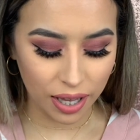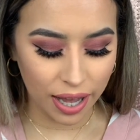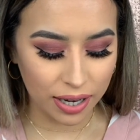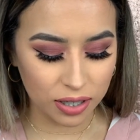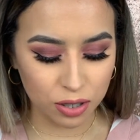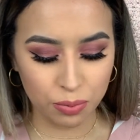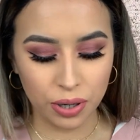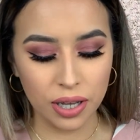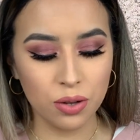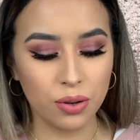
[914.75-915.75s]
And it's
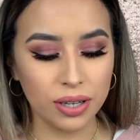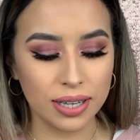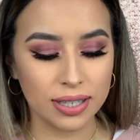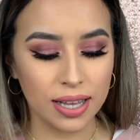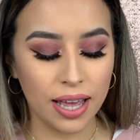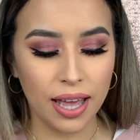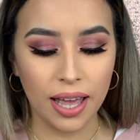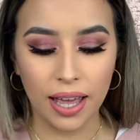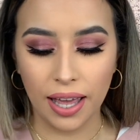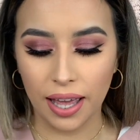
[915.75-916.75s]
pretty cool because
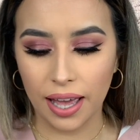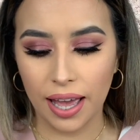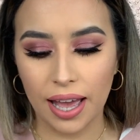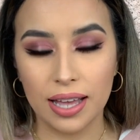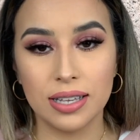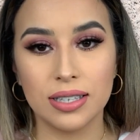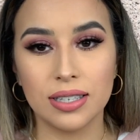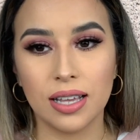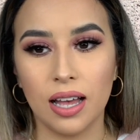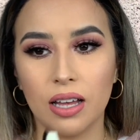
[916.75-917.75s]
it has
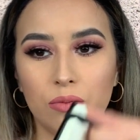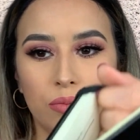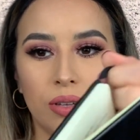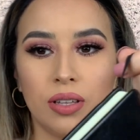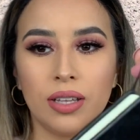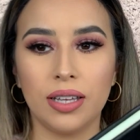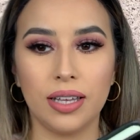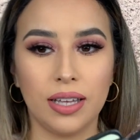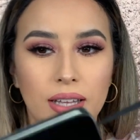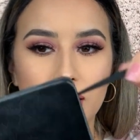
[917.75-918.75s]
um,
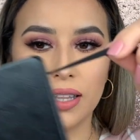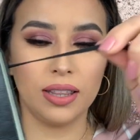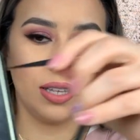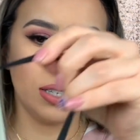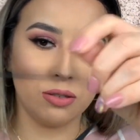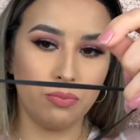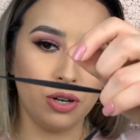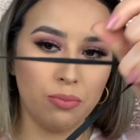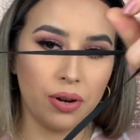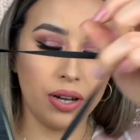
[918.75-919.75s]
this
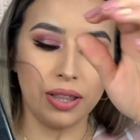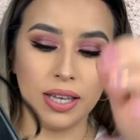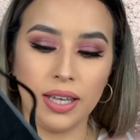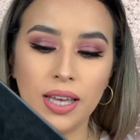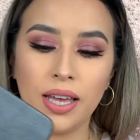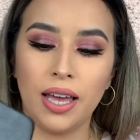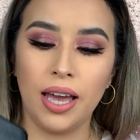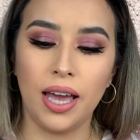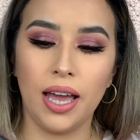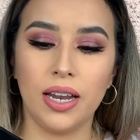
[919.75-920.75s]
bookmark thingy
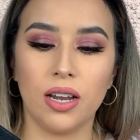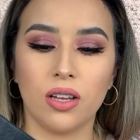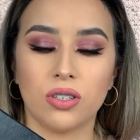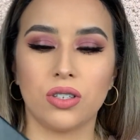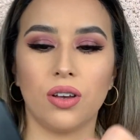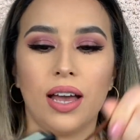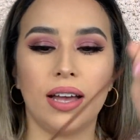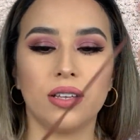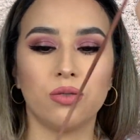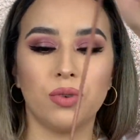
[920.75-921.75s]
and it also
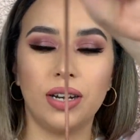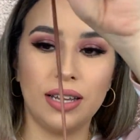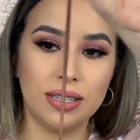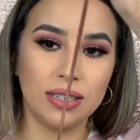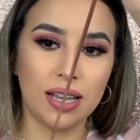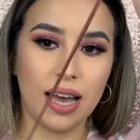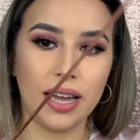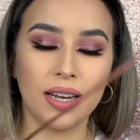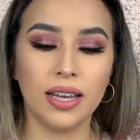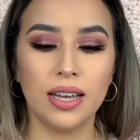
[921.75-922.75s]
has one
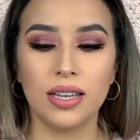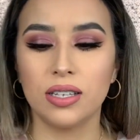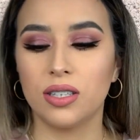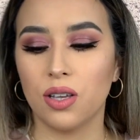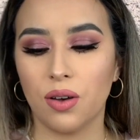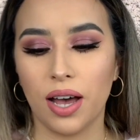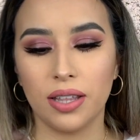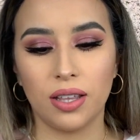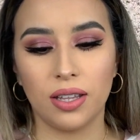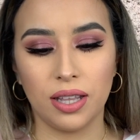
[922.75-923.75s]
inside so
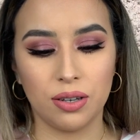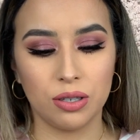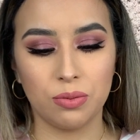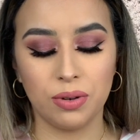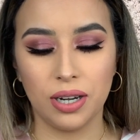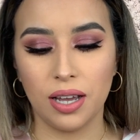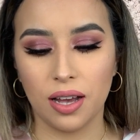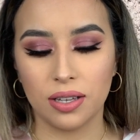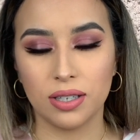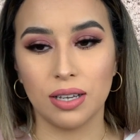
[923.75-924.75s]
i thought that was pretty
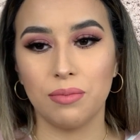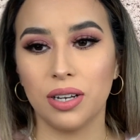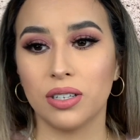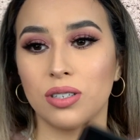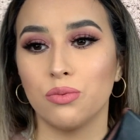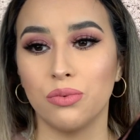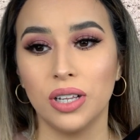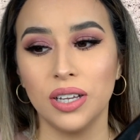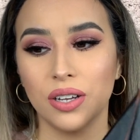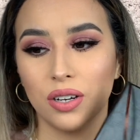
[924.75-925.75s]
awesome it's
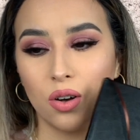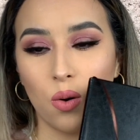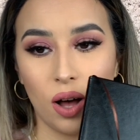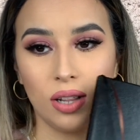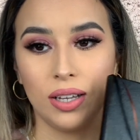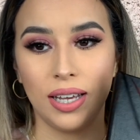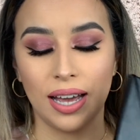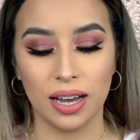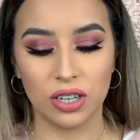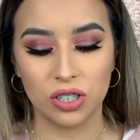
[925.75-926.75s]
really good quality
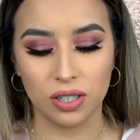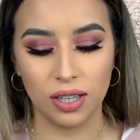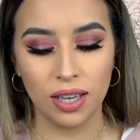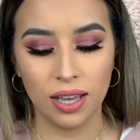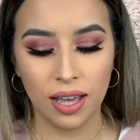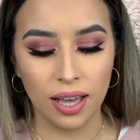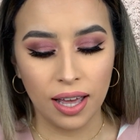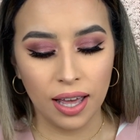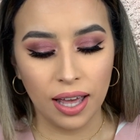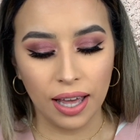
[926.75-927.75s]
actually
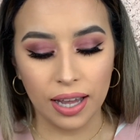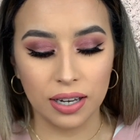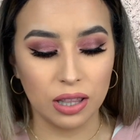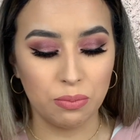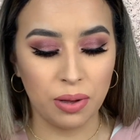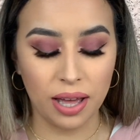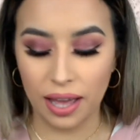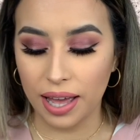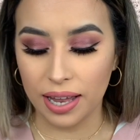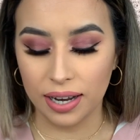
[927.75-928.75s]
and the
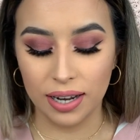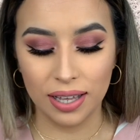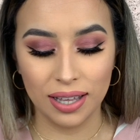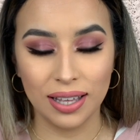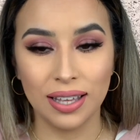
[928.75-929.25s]
pen